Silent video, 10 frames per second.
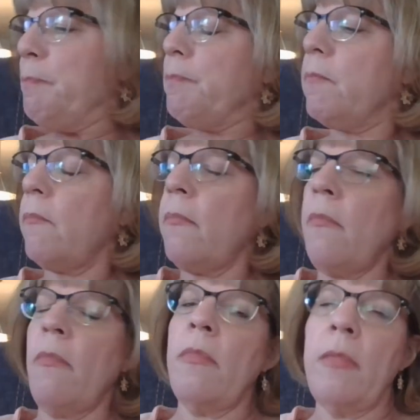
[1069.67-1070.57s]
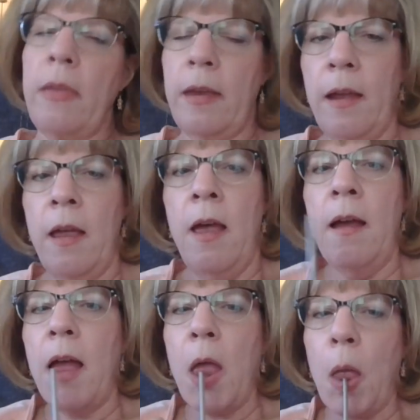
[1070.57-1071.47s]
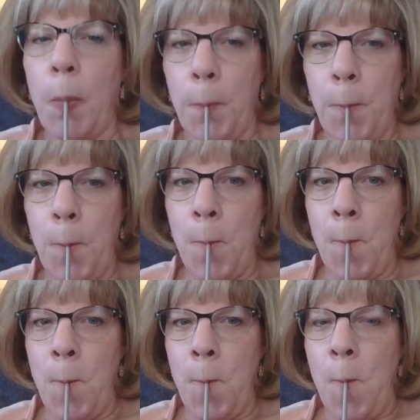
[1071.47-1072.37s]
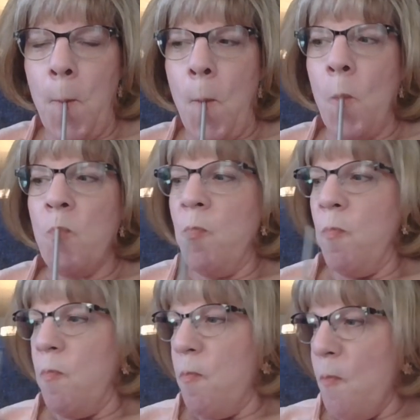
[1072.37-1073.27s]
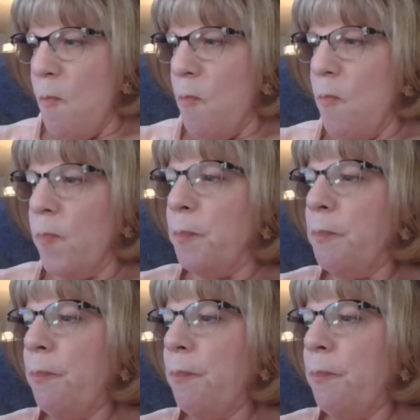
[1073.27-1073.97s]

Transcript: (silence)